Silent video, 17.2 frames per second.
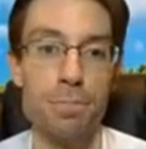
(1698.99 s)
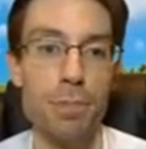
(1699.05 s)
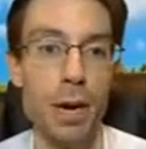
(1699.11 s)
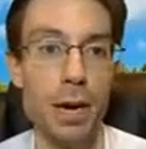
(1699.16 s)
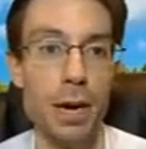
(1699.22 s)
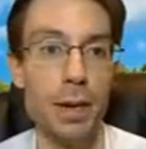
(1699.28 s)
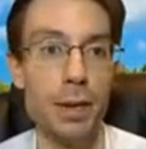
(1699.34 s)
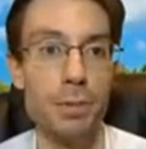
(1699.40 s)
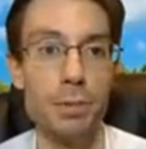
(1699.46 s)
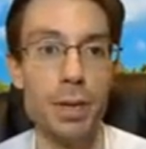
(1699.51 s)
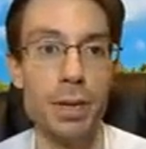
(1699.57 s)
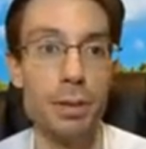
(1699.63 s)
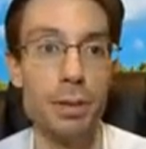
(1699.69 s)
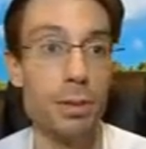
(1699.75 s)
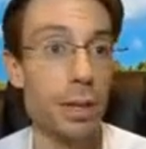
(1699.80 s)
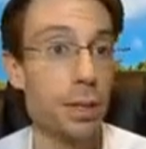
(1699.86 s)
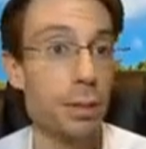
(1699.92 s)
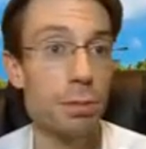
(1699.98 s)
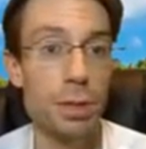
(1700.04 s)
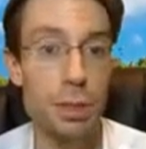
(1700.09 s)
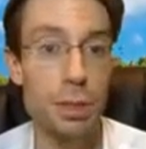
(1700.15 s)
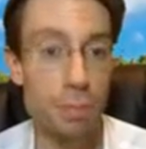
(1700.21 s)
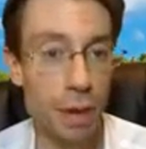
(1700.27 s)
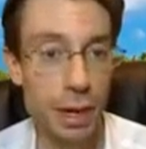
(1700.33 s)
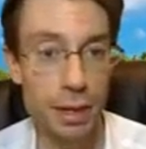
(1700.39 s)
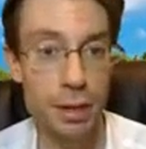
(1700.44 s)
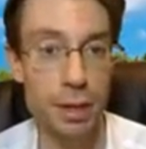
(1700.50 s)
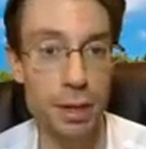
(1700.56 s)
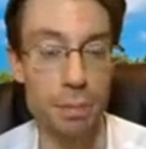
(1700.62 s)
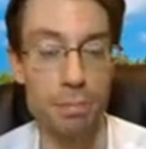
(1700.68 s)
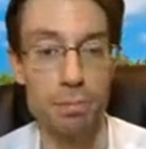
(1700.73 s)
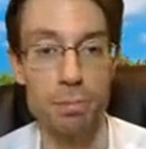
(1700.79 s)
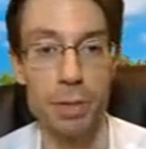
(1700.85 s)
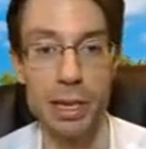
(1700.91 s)
but we get to respect
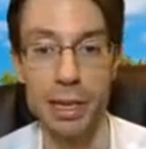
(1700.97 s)
them.